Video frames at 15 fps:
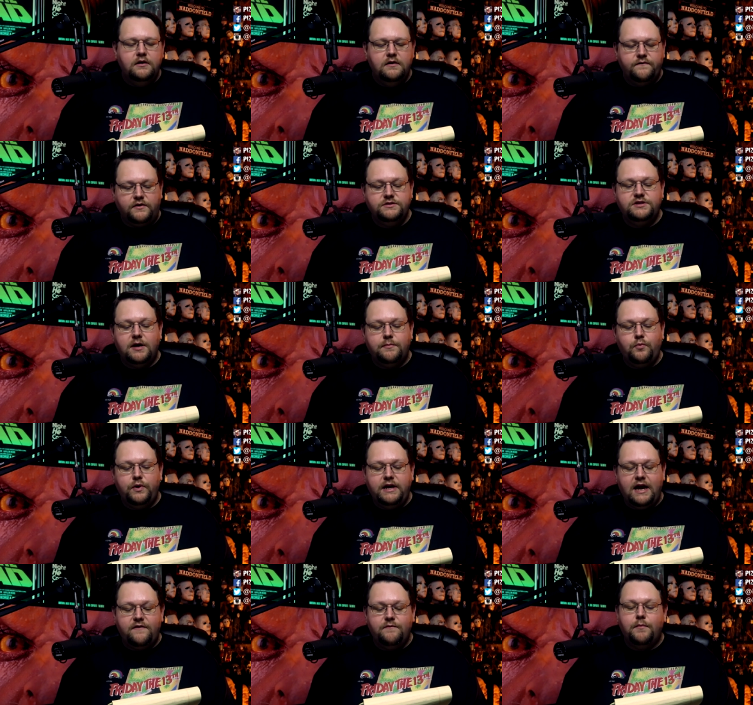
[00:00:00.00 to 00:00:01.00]
First up, we
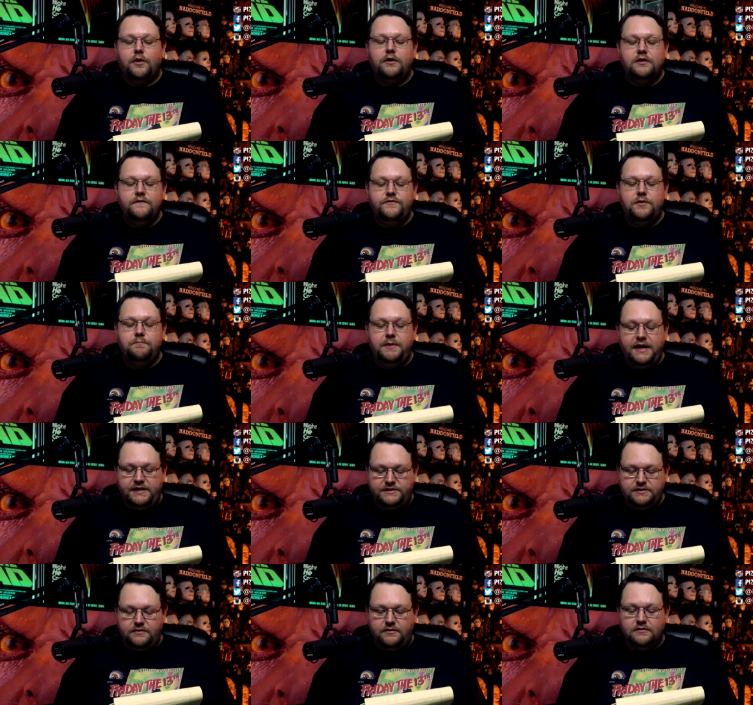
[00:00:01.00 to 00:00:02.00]
have Mark of the
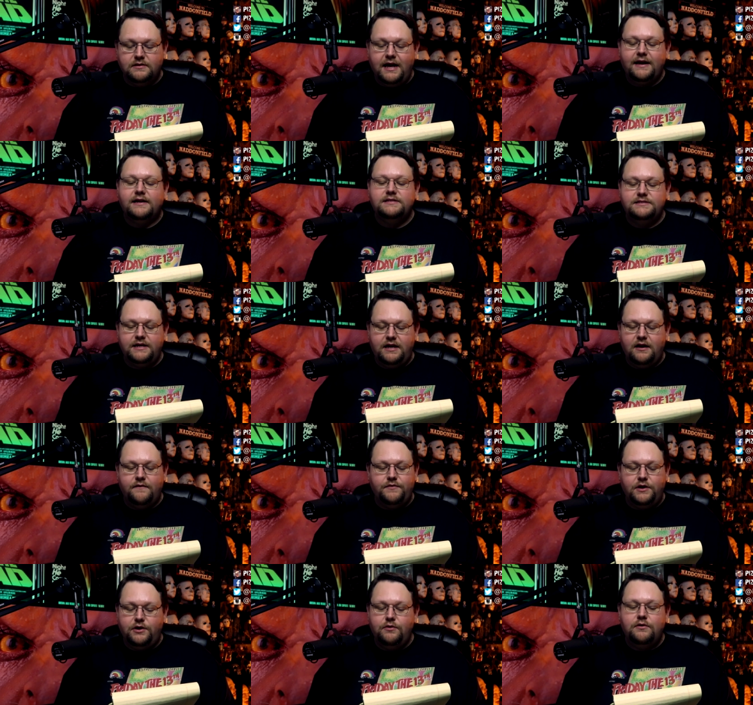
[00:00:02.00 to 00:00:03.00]
Beast, The Legacy of
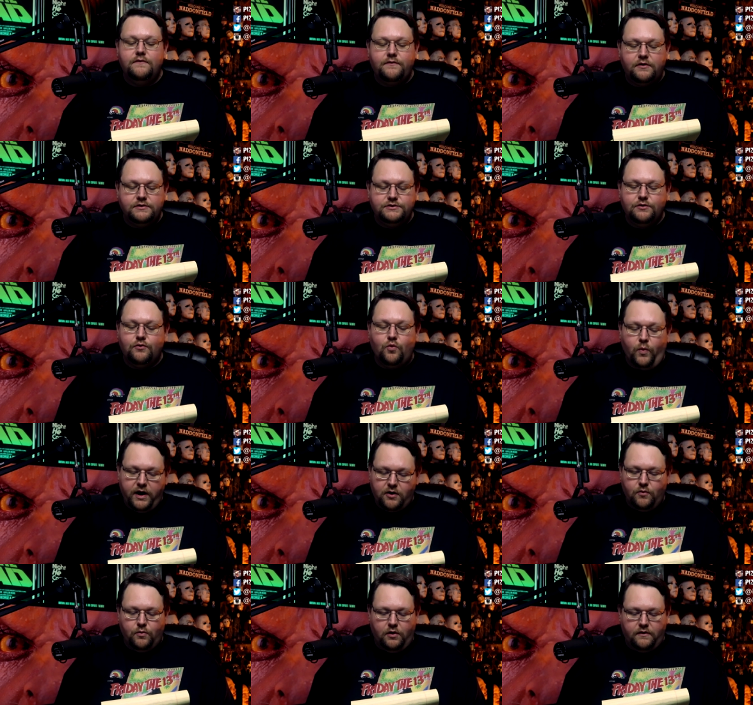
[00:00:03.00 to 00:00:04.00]
the Universal
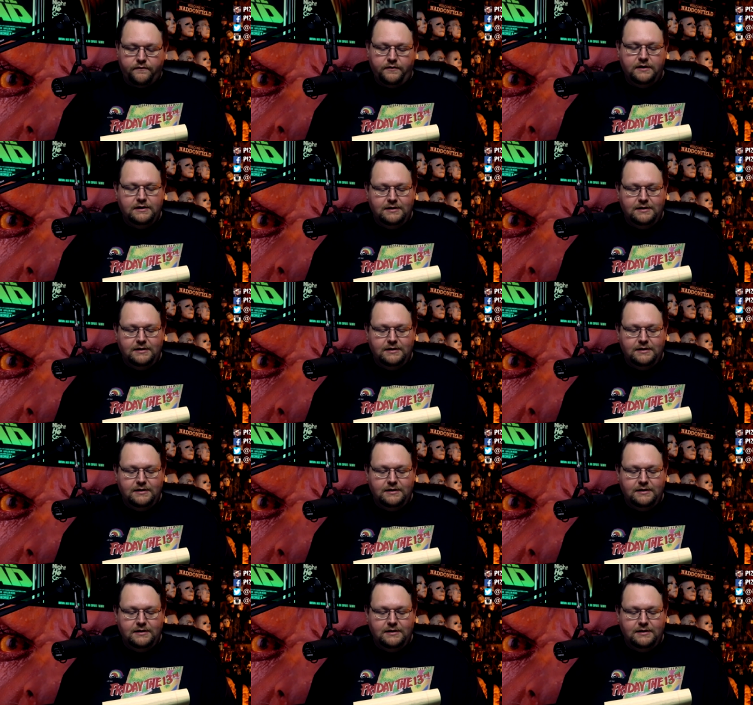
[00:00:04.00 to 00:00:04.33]
Werewolf.